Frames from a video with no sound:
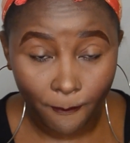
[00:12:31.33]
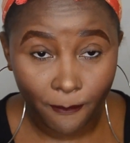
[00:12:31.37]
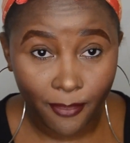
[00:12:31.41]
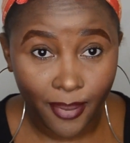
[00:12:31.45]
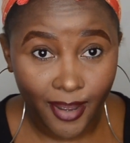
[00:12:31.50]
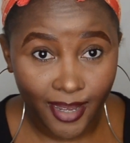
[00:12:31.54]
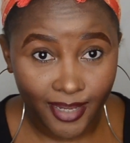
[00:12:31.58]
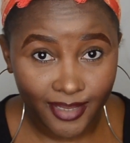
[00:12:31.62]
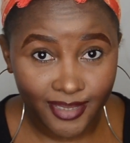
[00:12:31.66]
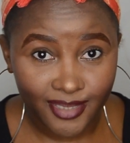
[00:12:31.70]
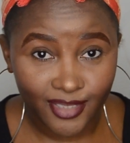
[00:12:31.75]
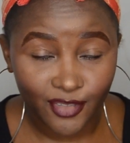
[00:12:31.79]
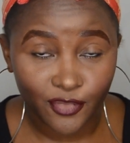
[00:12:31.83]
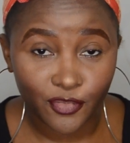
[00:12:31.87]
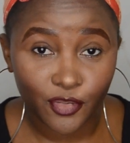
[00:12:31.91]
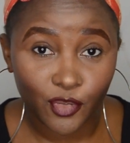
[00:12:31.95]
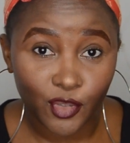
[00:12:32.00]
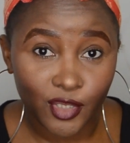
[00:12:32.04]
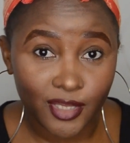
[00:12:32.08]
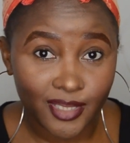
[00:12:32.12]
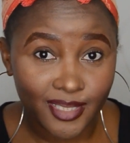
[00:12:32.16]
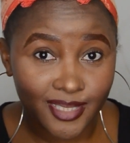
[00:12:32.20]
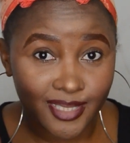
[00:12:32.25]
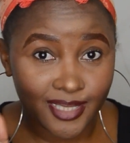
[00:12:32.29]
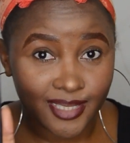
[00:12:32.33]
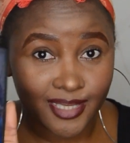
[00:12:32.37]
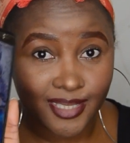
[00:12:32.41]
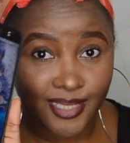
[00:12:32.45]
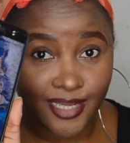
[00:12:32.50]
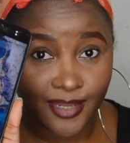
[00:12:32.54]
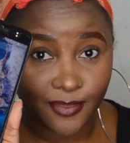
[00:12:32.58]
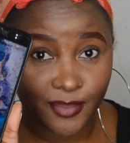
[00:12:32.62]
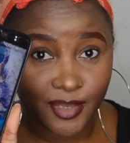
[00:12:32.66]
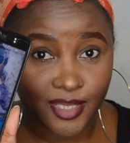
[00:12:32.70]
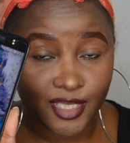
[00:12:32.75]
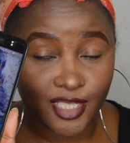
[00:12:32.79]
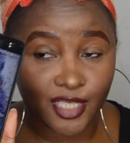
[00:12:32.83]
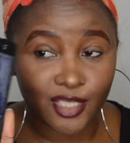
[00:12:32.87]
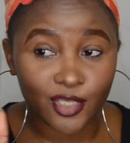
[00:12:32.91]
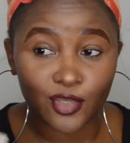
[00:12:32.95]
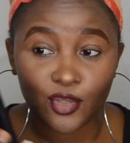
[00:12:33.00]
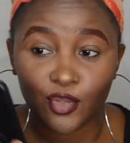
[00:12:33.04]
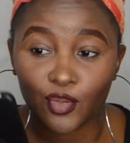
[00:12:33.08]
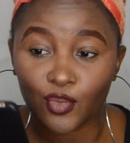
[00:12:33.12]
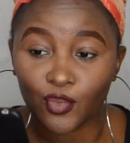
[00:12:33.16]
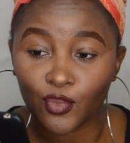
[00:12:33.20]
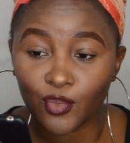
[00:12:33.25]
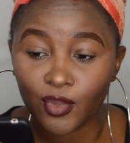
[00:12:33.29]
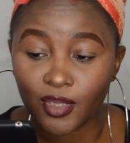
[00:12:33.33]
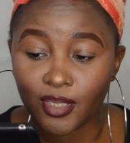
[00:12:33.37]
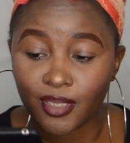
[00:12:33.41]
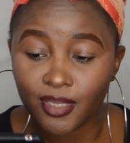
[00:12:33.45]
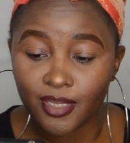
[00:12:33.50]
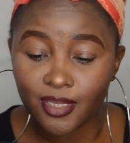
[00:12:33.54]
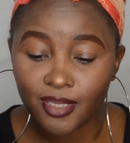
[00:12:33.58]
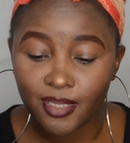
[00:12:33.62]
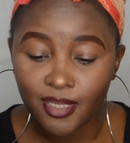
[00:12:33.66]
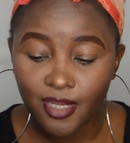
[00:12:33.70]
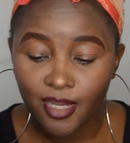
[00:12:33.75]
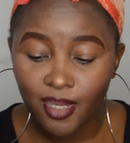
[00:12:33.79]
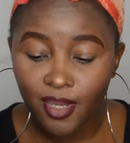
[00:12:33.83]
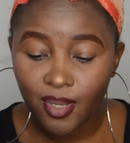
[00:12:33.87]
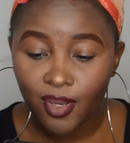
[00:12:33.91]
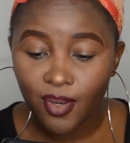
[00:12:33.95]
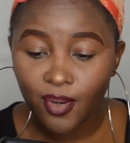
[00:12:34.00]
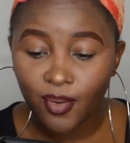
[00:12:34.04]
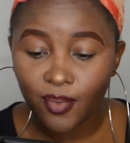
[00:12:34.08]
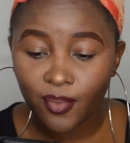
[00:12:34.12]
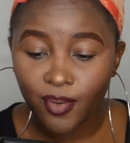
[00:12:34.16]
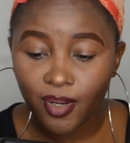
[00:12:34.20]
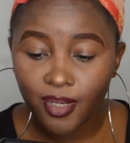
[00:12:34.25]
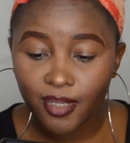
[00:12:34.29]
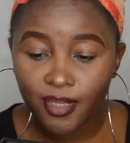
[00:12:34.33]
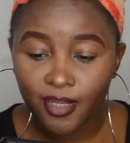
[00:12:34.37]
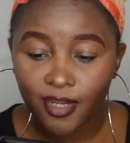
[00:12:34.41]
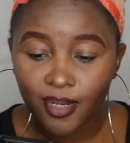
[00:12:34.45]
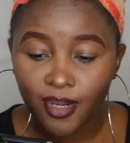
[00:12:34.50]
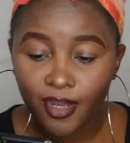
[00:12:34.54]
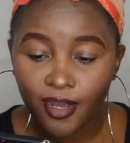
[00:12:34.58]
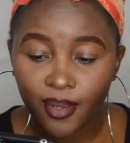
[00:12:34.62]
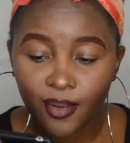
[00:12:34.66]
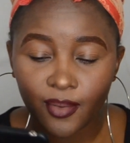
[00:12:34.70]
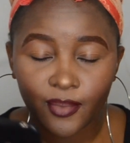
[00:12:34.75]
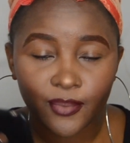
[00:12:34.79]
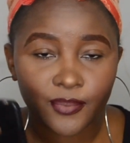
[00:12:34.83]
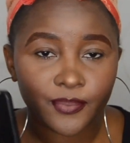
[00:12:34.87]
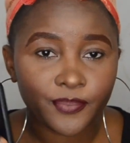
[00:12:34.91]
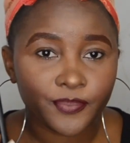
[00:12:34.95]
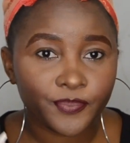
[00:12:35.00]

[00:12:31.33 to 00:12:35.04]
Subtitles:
But if you insist, let me just do it right now.